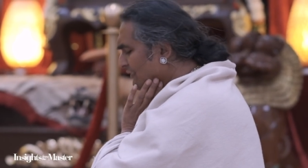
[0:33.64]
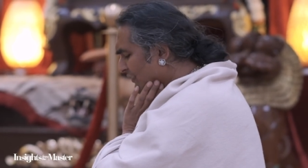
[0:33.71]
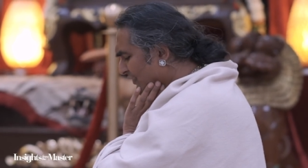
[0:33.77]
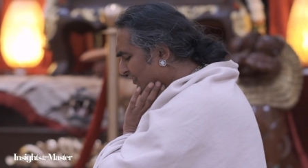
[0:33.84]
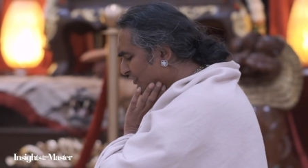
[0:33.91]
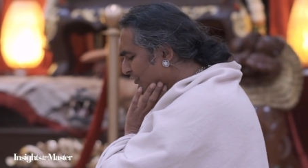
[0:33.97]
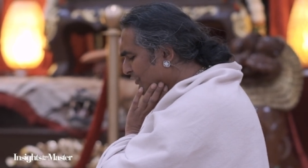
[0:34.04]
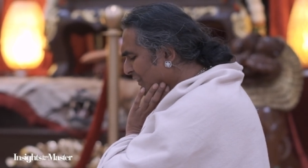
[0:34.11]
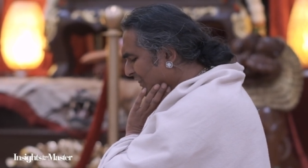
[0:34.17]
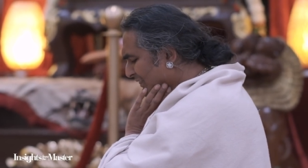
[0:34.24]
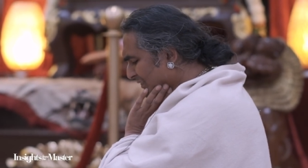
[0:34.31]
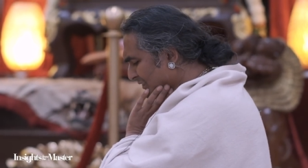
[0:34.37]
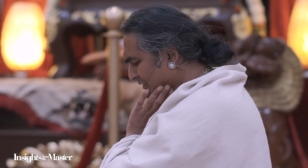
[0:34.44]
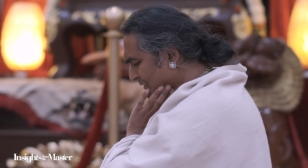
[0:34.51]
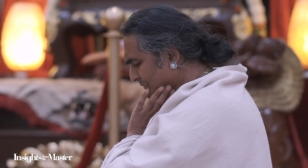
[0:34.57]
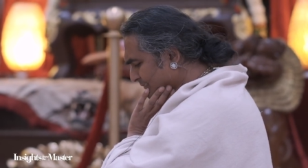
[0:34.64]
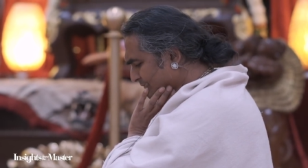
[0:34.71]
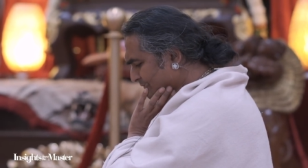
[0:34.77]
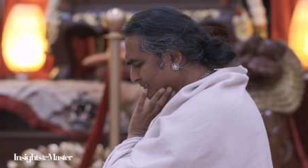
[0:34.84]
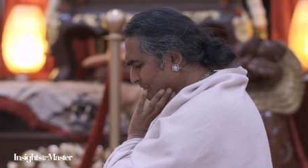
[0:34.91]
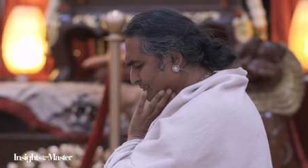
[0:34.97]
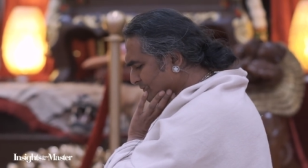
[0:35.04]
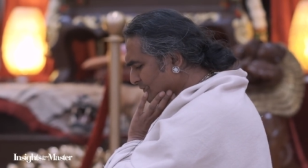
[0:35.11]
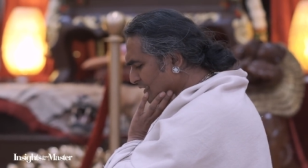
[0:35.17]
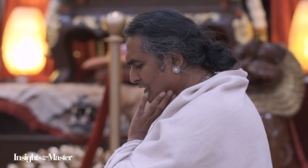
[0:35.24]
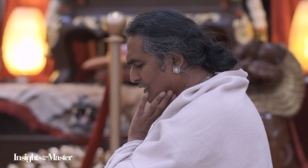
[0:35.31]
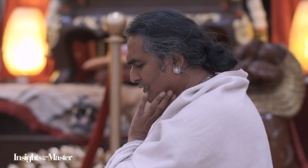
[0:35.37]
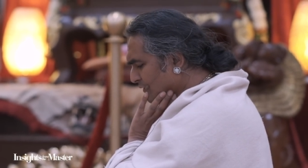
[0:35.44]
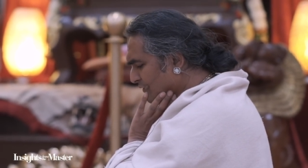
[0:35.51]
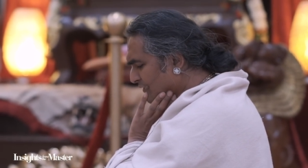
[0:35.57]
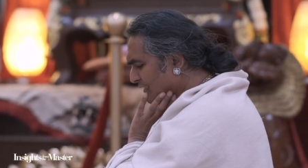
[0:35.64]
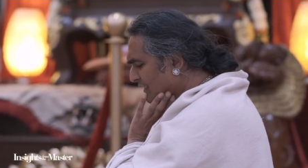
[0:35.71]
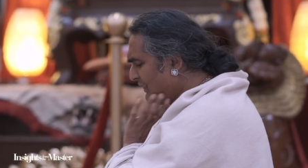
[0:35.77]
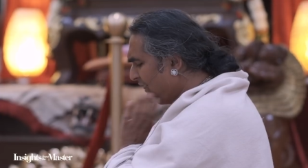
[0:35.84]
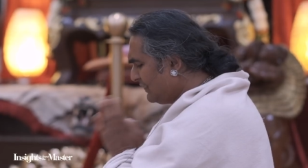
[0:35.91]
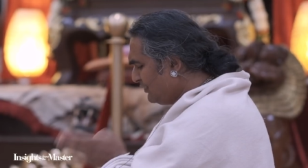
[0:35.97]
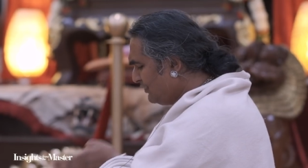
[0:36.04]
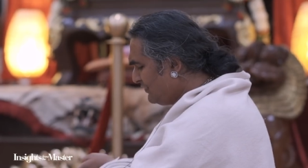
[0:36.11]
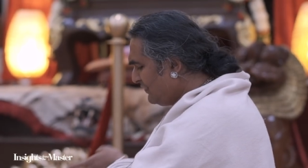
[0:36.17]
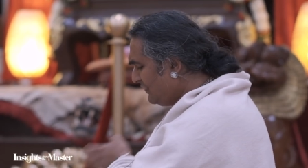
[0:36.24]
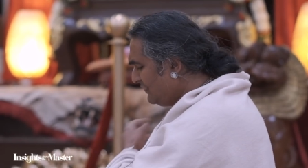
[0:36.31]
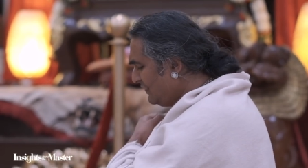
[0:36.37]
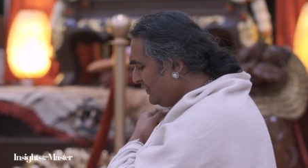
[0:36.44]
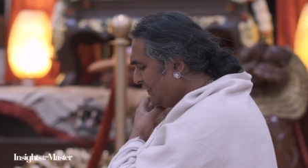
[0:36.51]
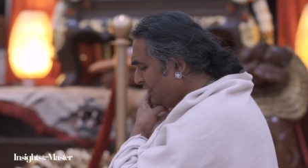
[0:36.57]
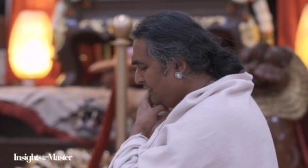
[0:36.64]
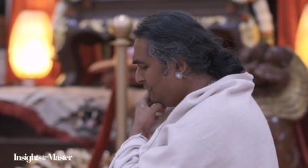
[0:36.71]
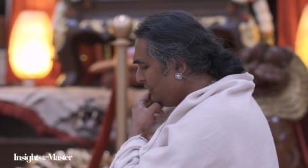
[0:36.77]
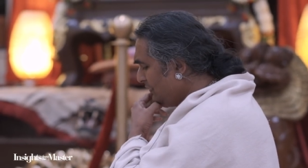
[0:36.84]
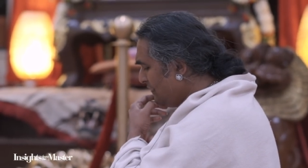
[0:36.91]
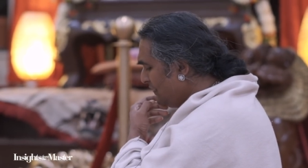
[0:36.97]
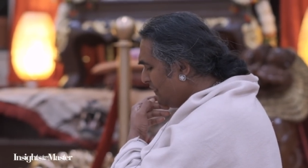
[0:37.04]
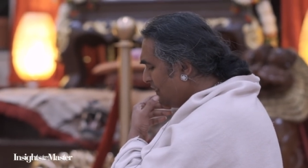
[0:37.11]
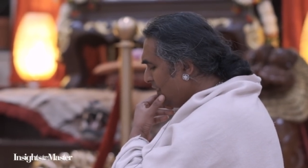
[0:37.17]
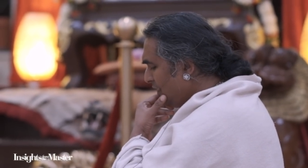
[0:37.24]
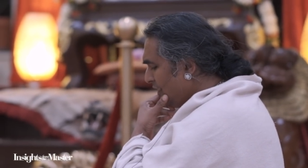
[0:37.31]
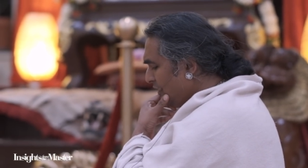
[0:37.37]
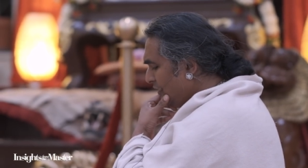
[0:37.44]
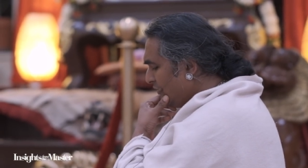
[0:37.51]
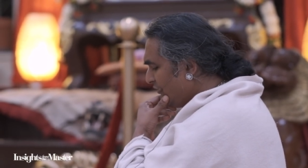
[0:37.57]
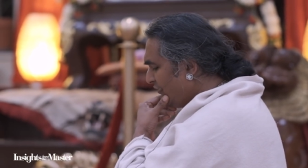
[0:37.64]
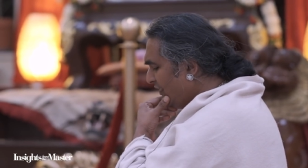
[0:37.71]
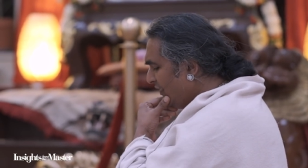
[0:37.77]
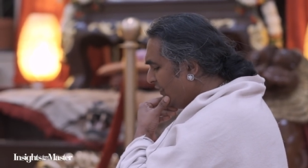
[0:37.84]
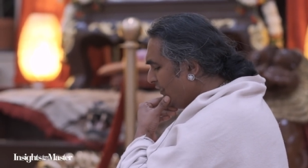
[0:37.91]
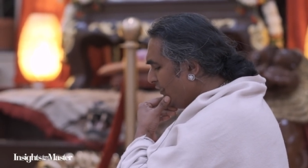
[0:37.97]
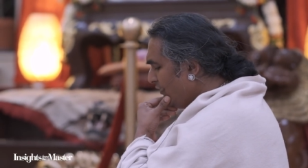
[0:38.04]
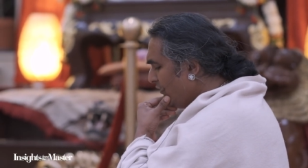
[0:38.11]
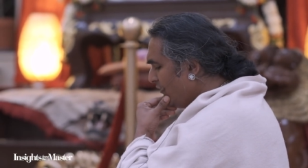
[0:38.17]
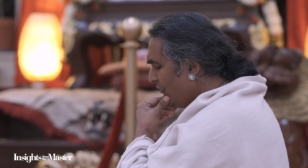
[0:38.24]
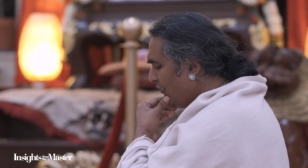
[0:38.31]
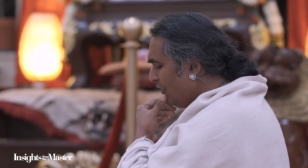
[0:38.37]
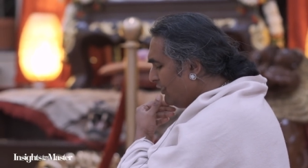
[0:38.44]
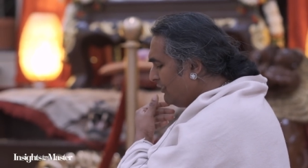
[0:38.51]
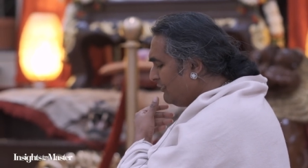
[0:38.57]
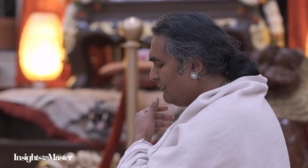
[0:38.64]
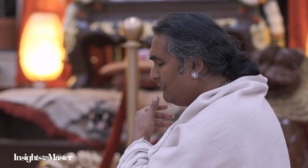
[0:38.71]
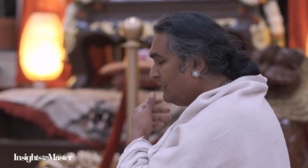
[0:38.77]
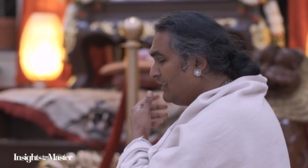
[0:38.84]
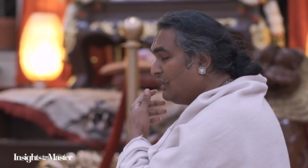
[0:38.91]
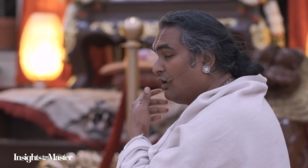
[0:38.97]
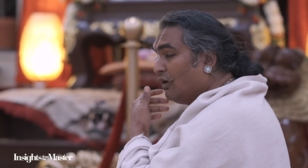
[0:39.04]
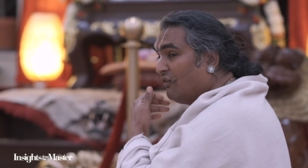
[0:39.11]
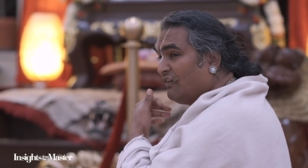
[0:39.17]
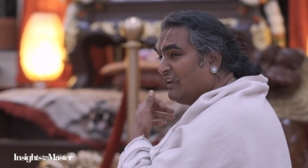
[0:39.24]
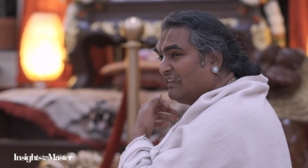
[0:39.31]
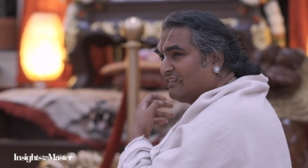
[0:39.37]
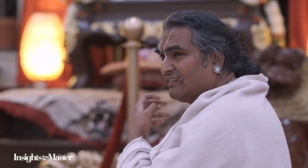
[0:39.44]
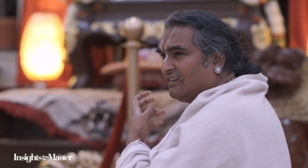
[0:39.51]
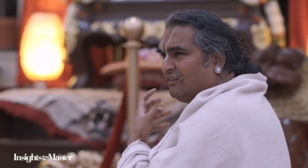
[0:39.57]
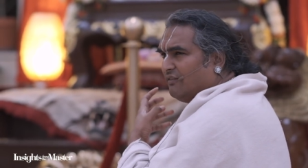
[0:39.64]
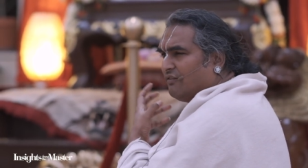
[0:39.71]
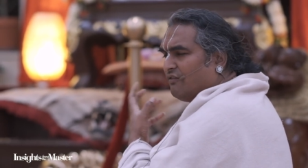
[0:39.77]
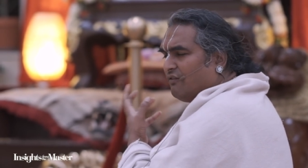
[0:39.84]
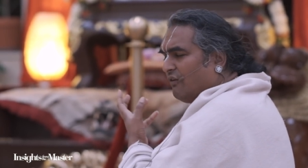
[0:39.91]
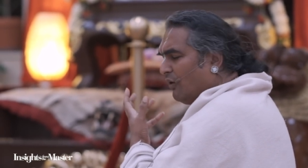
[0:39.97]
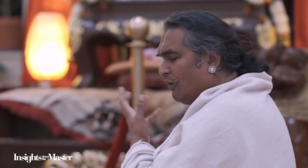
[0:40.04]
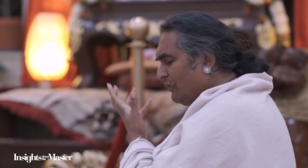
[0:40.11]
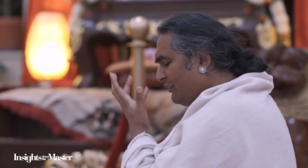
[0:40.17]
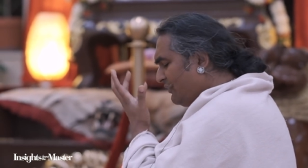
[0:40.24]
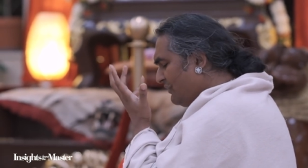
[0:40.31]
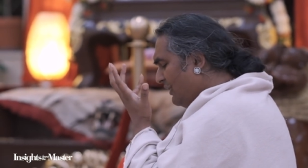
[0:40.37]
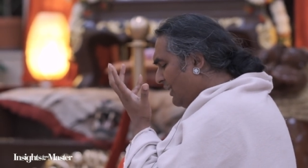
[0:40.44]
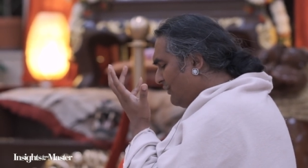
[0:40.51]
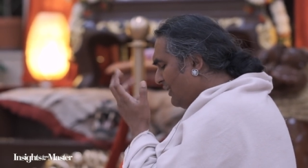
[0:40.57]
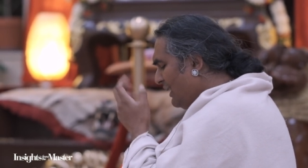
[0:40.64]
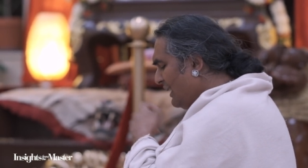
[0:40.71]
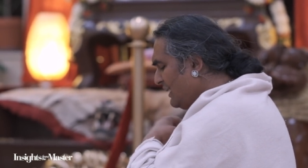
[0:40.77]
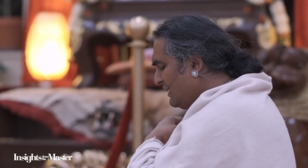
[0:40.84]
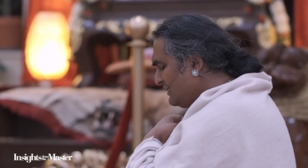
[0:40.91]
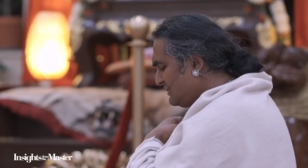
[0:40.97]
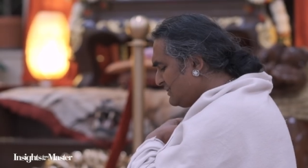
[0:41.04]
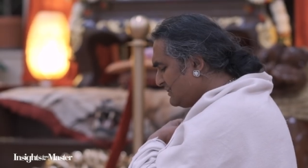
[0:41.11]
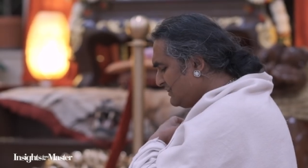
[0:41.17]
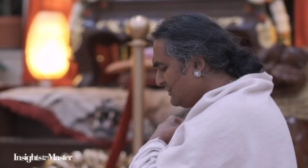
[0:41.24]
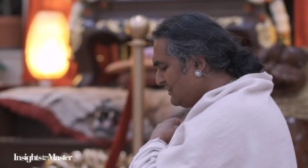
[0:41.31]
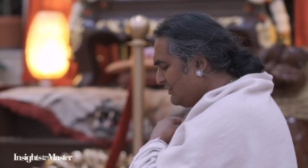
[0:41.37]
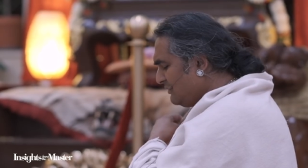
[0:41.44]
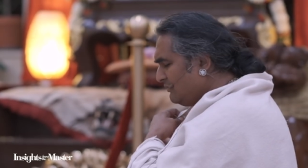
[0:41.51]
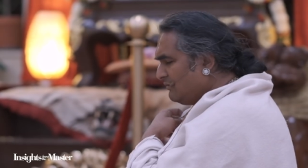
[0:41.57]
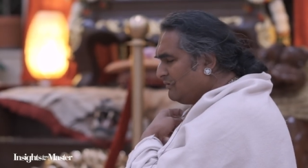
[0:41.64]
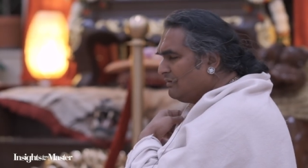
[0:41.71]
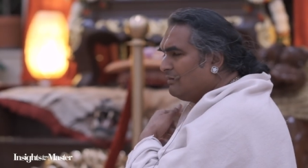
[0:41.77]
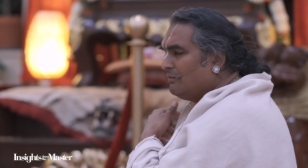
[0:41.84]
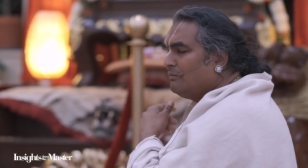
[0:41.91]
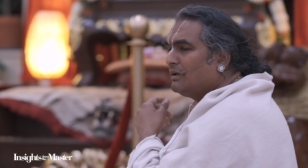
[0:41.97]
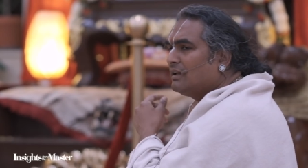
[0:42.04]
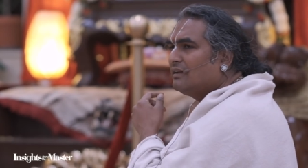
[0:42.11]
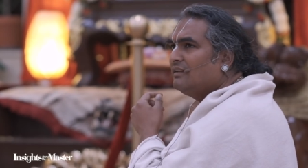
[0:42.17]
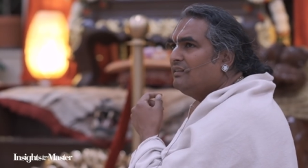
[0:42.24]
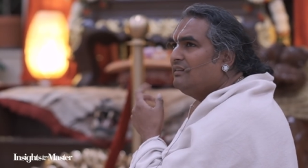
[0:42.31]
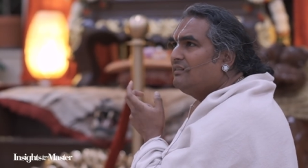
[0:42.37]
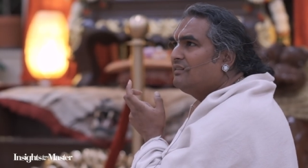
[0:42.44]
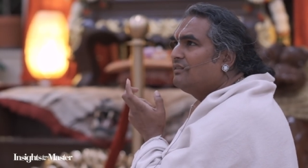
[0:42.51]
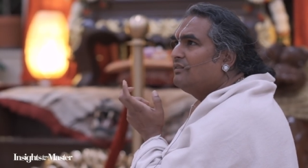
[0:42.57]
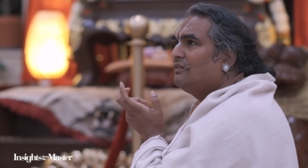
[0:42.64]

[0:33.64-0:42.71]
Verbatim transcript: frustrated. You know, feel like you said here. You feel many offensive thoughts arise, you know, because